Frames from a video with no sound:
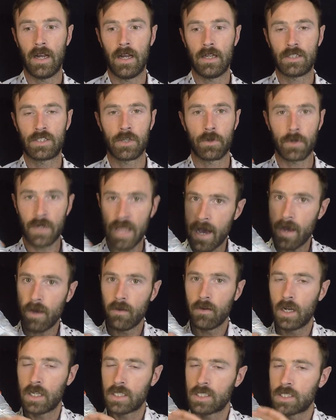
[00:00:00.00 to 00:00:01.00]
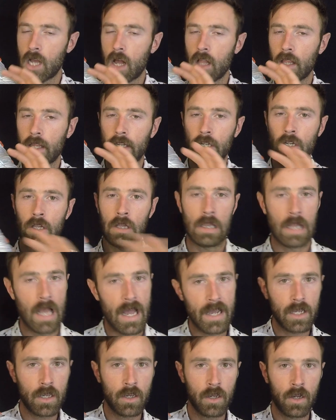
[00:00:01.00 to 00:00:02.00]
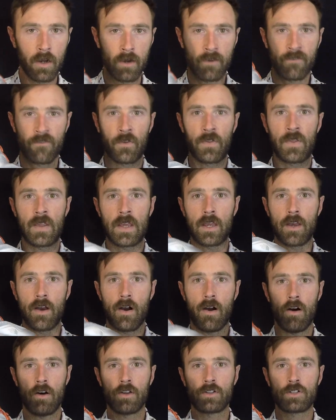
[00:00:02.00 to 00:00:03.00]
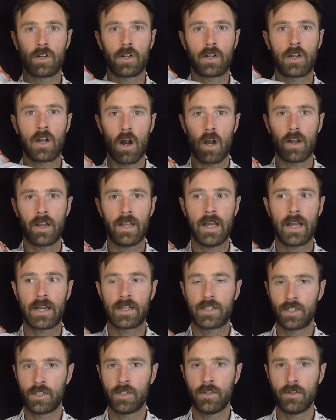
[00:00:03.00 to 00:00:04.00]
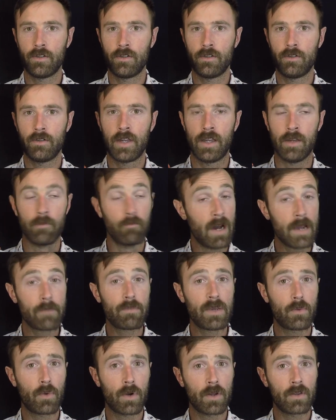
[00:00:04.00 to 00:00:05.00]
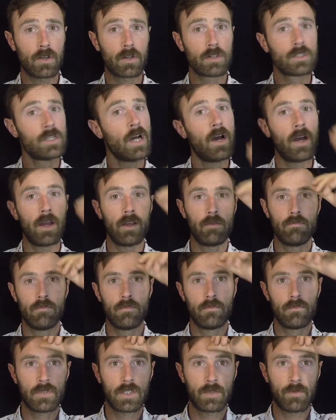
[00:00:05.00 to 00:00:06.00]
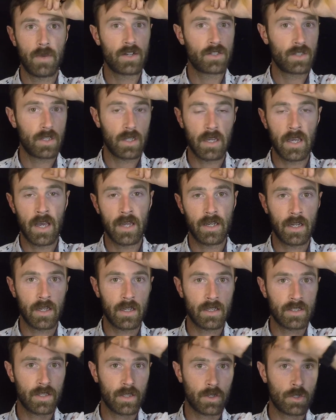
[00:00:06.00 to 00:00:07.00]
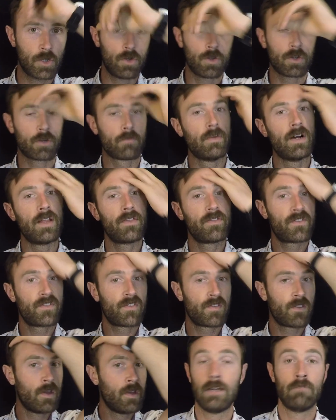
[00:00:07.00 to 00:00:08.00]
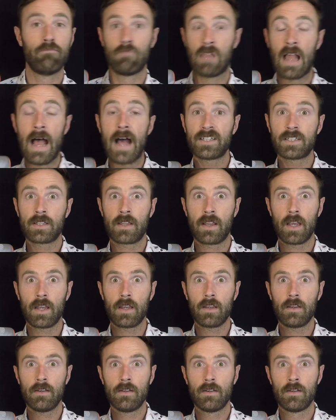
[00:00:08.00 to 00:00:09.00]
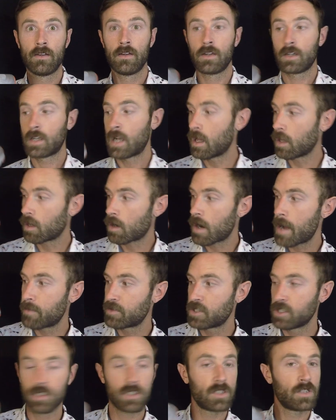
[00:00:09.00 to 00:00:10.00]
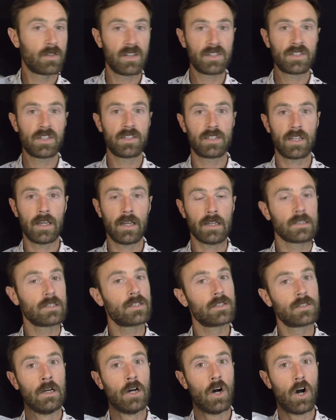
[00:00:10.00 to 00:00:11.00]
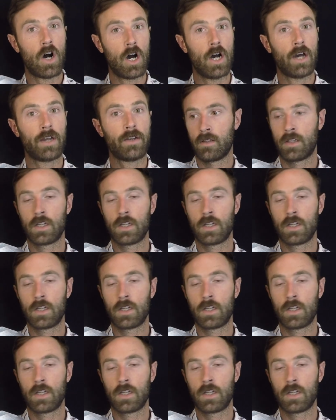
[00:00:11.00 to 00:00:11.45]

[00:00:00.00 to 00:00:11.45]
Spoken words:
So yeah, a solid like for the Ultra Cardiac 2. It might be worth your time, especially heading into the colder months. Last thing, color options, this is it on